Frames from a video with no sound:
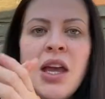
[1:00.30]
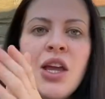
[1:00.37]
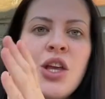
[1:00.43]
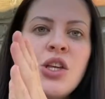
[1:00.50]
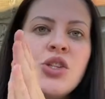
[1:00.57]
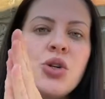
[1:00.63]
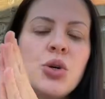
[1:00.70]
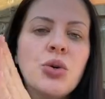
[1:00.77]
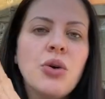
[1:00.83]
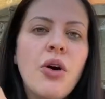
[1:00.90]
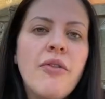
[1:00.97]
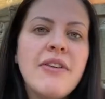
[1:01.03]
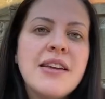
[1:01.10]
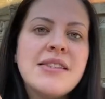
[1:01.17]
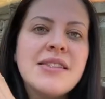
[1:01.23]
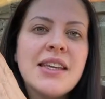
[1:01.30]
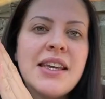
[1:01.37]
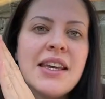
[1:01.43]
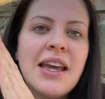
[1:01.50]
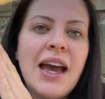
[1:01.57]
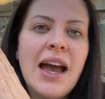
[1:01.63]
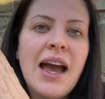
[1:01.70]
So
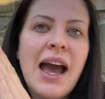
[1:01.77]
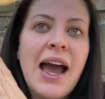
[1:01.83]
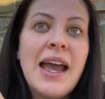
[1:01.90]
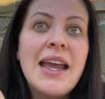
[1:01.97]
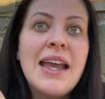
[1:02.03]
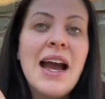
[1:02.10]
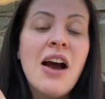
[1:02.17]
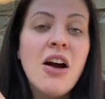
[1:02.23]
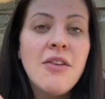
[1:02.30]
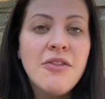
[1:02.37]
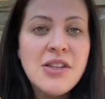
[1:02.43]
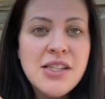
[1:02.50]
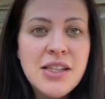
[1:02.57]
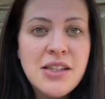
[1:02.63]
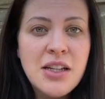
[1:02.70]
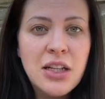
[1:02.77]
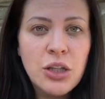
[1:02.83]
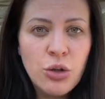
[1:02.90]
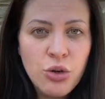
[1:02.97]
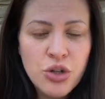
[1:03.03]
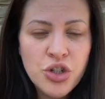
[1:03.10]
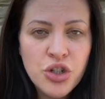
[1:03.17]
obviously I harvested
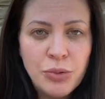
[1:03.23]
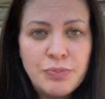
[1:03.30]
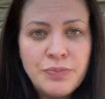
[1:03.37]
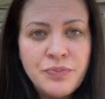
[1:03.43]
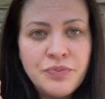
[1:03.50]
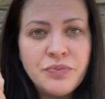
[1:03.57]
colostrum